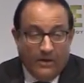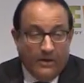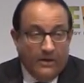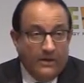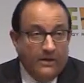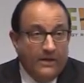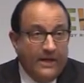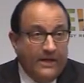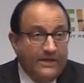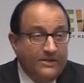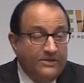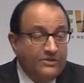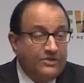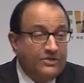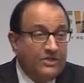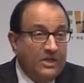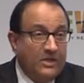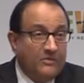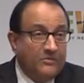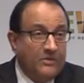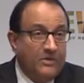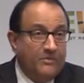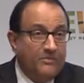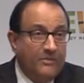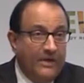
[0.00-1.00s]
Ladies and
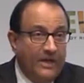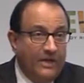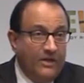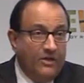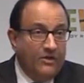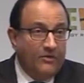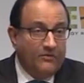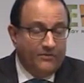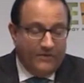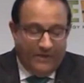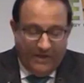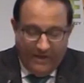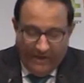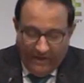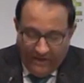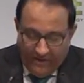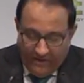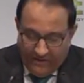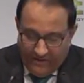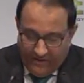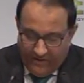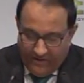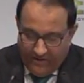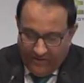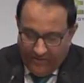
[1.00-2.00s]
gentlemen, many of the
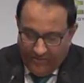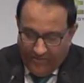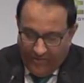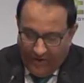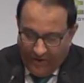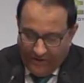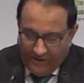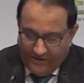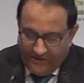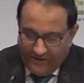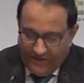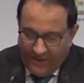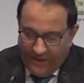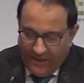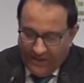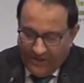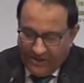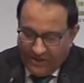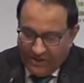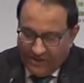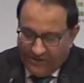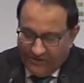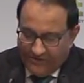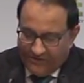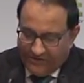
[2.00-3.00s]
policy
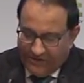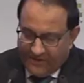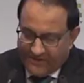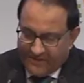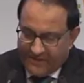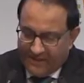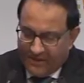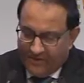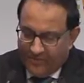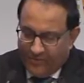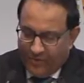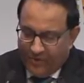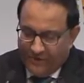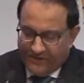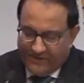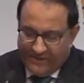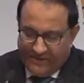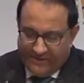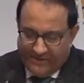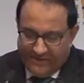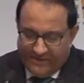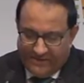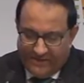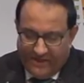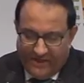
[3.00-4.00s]
initiatives that Singapore is
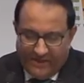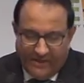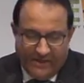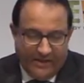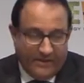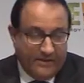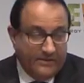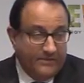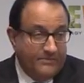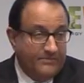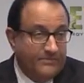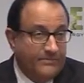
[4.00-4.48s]
undertaking